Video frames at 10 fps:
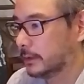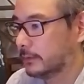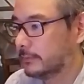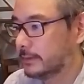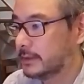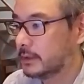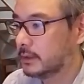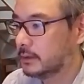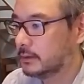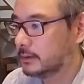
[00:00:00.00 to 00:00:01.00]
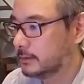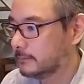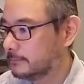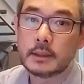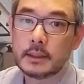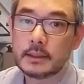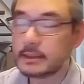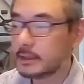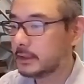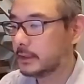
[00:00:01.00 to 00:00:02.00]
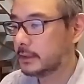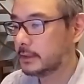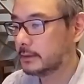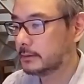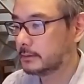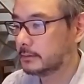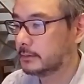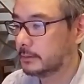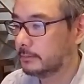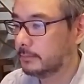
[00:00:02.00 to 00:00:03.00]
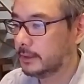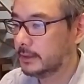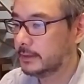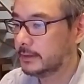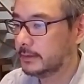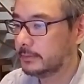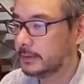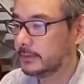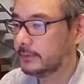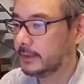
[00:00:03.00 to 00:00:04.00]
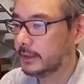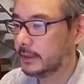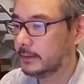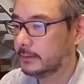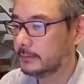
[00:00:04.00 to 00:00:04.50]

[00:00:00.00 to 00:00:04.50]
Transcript: if it's null, let's say please specify